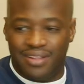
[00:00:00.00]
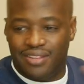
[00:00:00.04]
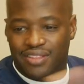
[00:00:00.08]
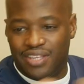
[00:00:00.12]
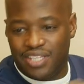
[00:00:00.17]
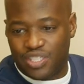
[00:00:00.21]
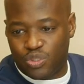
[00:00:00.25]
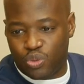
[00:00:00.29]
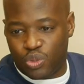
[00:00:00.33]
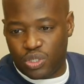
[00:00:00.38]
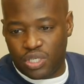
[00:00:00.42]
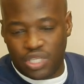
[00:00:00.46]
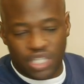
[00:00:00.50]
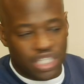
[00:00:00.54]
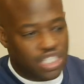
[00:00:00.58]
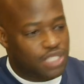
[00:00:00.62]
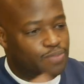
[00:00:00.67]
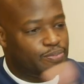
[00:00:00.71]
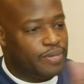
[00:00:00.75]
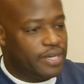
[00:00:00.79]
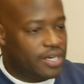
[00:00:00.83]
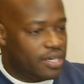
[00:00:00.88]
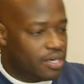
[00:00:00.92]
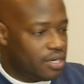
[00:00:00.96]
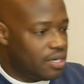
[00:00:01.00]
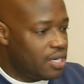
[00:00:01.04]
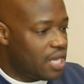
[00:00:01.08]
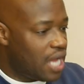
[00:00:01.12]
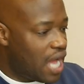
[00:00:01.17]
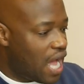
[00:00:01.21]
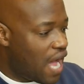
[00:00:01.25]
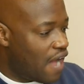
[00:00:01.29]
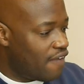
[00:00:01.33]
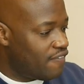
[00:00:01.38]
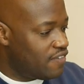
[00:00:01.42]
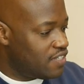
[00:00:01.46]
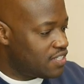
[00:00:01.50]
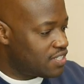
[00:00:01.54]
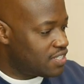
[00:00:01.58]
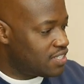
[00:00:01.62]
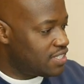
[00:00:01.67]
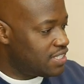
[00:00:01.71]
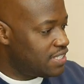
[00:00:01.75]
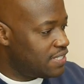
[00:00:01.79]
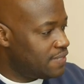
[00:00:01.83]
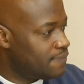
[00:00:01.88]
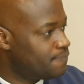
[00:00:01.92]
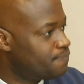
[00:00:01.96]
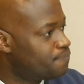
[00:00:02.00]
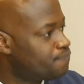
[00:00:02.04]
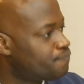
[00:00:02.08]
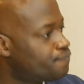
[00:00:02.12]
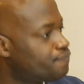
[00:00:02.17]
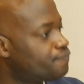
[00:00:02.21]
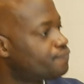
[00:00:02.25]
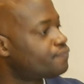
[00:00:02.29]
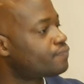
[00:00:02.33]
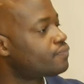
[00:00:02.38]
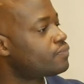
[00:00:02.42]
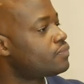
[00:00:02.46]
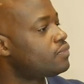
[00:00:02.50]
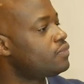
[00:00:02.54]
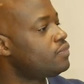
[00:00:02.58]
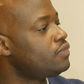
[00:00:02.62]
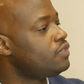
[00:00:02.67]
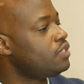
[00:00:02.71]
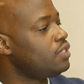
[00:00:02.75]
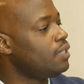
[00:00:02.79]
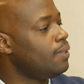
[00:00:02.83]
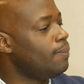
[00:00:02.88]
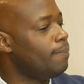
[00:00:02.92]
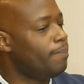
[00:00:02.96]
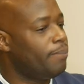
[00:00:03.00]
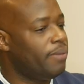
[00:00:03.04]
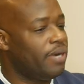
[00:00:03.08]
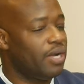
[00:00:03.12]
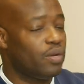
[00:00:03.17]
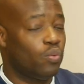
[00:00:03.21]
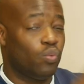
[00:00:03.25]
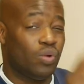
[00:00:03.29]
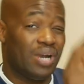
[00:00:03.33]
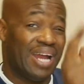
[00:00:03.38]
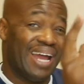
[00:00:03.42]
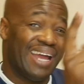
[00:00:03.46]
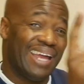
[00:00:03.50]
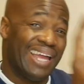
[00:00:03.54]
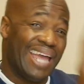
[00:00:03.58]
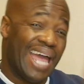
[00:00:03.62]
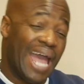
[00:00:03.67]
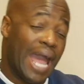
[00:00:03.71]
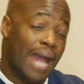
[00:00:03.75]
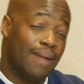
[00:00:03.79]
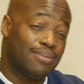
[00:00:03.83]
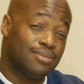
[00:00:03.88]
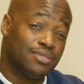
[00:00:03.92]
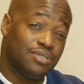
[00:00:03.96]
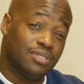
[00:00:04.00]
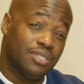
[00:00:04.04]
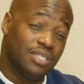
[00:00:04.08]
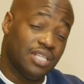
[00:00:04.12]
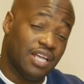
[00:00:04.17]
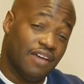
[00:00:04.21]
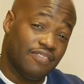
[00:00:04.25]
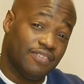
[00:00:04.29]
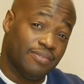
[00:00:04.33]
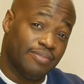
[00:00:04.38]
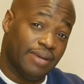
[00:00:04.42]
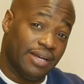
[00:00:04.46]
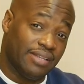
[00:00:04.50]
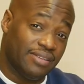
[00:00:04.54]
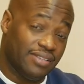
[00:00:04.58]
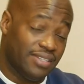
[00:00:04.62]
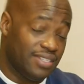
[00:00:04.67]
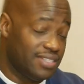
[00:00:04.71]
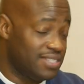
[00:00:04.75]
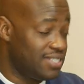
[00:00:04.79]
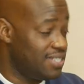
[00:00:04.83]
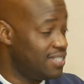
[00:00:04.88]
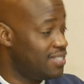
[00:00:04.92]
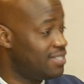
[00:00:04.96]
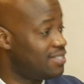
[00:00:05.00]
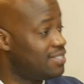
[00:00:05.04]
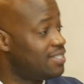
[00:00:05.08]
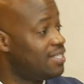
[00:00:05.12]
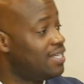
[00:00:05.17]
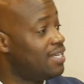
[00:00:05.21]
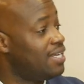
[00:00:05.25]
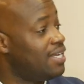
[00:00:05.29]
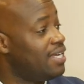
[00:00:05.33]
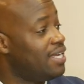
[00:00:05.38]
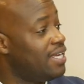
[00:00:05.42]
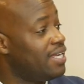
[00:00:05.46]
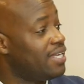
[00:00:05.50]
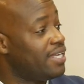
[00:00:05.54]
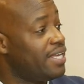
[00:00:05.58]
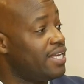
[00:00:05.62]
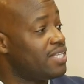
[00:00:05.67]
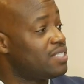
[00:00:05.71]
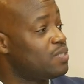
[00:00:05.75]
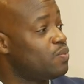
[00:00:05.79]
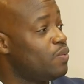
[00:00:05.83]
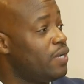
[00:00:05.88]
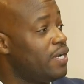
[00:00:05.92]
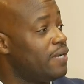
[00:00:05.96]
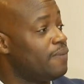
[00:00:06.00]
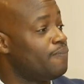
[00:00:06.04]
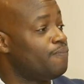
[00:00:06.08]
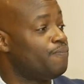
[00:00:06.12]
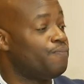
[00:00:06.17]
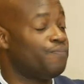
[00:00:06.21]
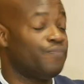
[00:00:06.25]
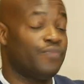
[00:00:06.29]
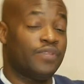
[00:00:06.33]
This one looks better, obviously. But what I absolutely loved about this is, guess what?